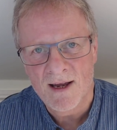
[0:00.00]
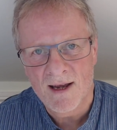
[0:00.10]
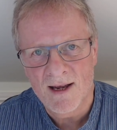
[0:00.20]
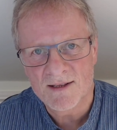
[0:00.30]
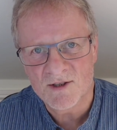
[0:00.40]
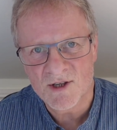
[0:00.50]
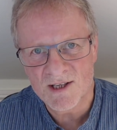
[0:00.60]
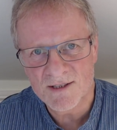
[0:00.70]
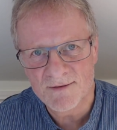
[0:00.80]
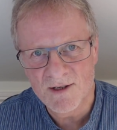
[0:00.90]
It's a
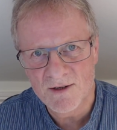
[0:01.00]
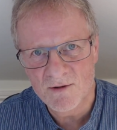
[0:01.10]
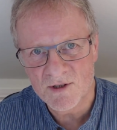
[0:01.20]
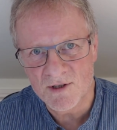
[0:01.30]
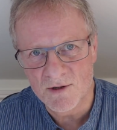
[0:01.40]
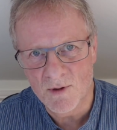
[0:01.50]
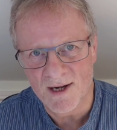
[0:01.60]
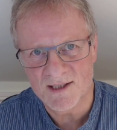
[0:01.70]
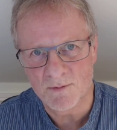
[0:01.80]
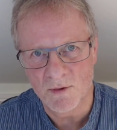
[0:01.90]
chance for you to
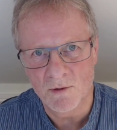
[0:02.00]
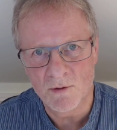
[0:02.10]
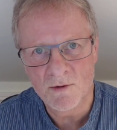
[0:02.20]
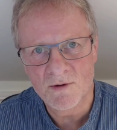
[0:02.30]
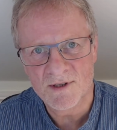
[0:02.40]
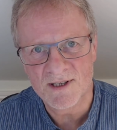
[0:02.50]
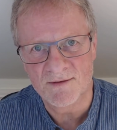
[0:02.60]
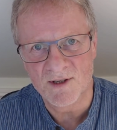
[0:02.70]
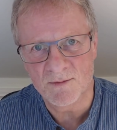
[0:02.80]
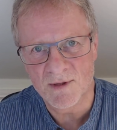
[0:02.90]
explore
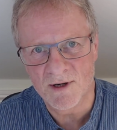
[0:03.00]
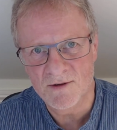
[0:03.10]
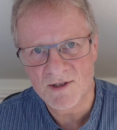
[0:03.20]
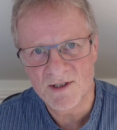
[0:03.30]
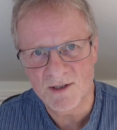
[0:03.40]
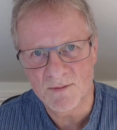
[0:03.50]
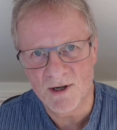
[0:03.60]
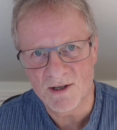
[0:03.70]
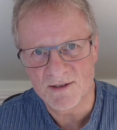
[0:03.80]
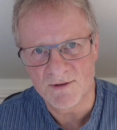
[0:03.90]
different approaches as
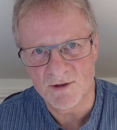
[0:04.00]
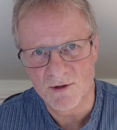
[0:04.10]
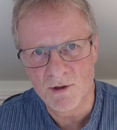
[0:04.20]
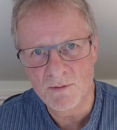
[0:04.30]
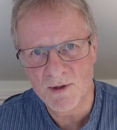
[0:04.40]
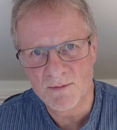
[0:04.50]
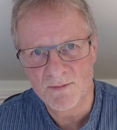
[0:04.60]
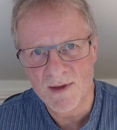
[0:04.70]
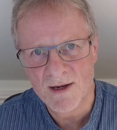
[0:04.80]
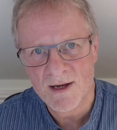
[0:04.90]
part of a group.
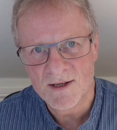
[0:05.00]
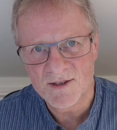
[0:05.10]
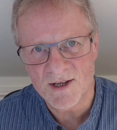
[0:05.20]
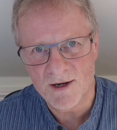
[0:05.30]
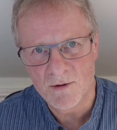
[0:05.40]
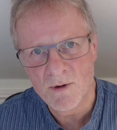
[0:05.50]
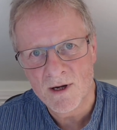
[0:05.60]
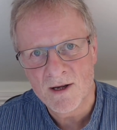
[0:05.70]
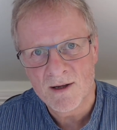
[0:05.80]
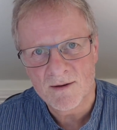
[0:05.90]
So,
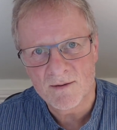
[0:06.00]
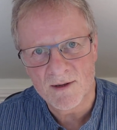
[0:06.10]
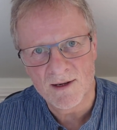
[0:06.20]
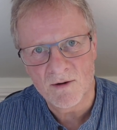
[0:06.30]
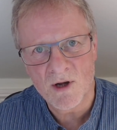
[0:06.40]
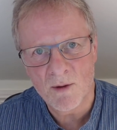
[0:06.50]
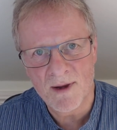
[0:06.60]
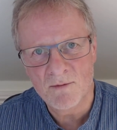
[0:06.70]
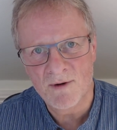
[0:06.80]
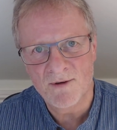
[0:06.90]
come
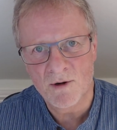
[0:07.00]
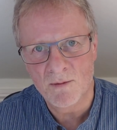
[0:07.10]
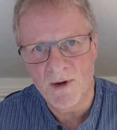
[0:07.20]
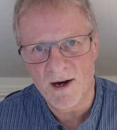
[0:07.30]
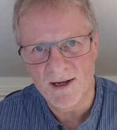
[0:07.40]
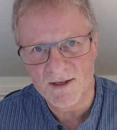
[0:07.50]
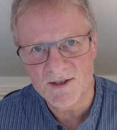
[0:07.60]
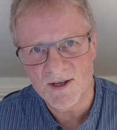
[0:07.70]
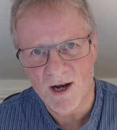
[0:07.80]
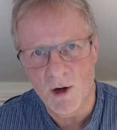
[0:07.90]
in with your
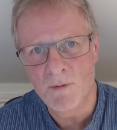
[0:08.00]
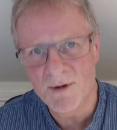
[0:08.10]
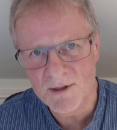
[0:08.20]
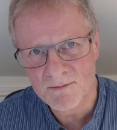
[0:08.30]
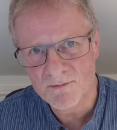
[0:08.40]
minds open,